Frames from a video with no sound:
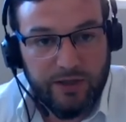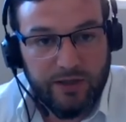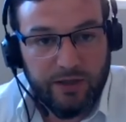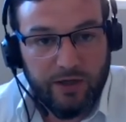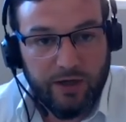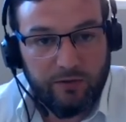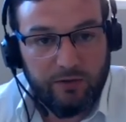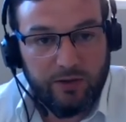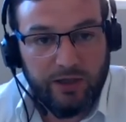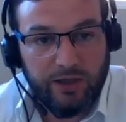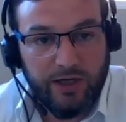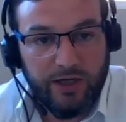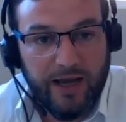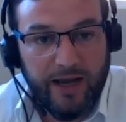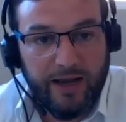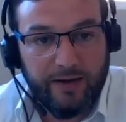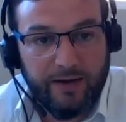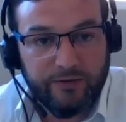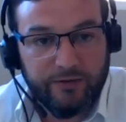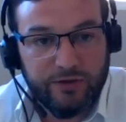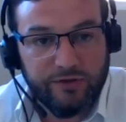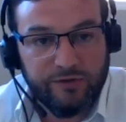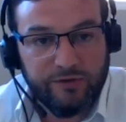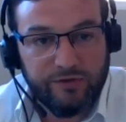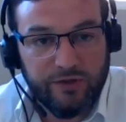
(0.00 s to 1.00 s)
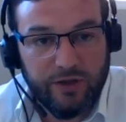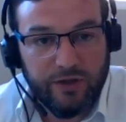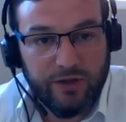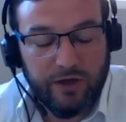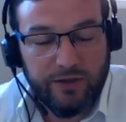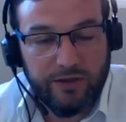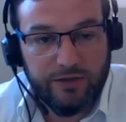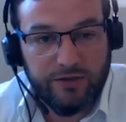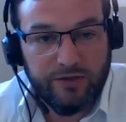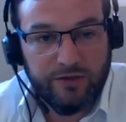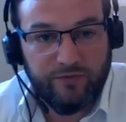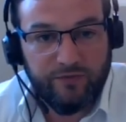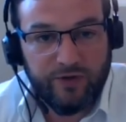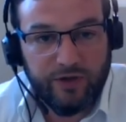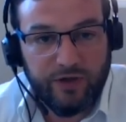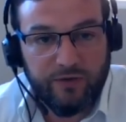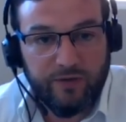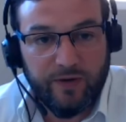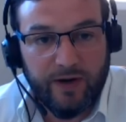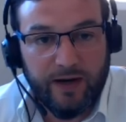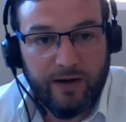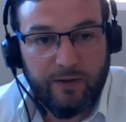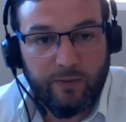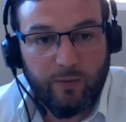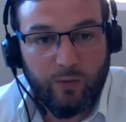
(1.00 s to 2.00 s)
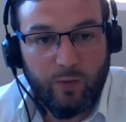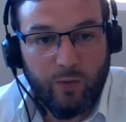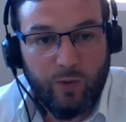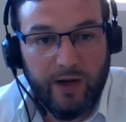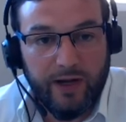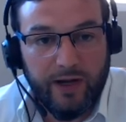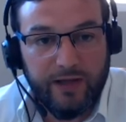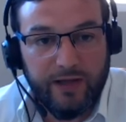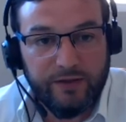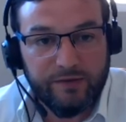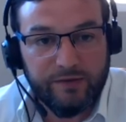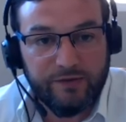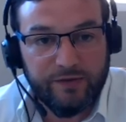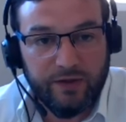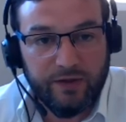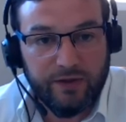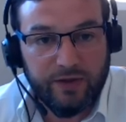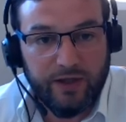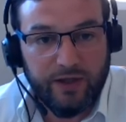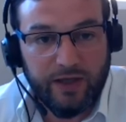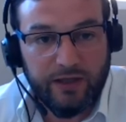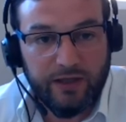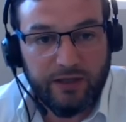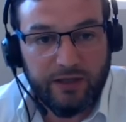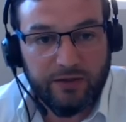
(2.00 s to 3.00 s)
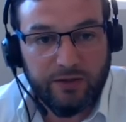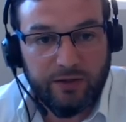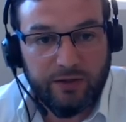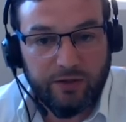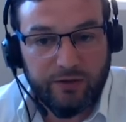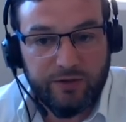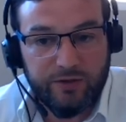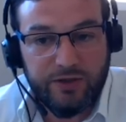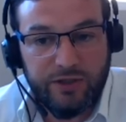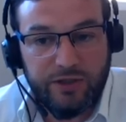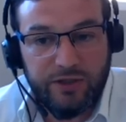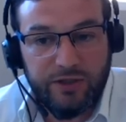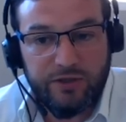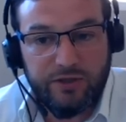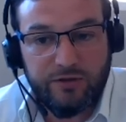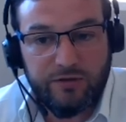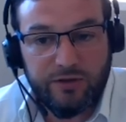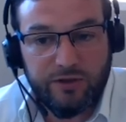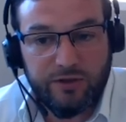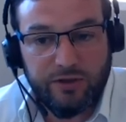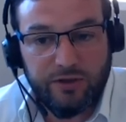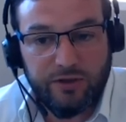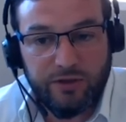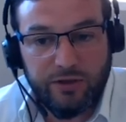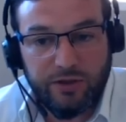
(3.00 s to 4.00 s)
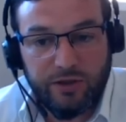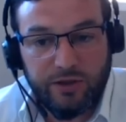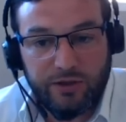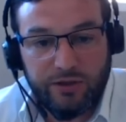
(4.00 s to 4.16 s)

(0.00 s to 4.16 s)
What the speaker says: only now just starting to figure out ways that they can continue to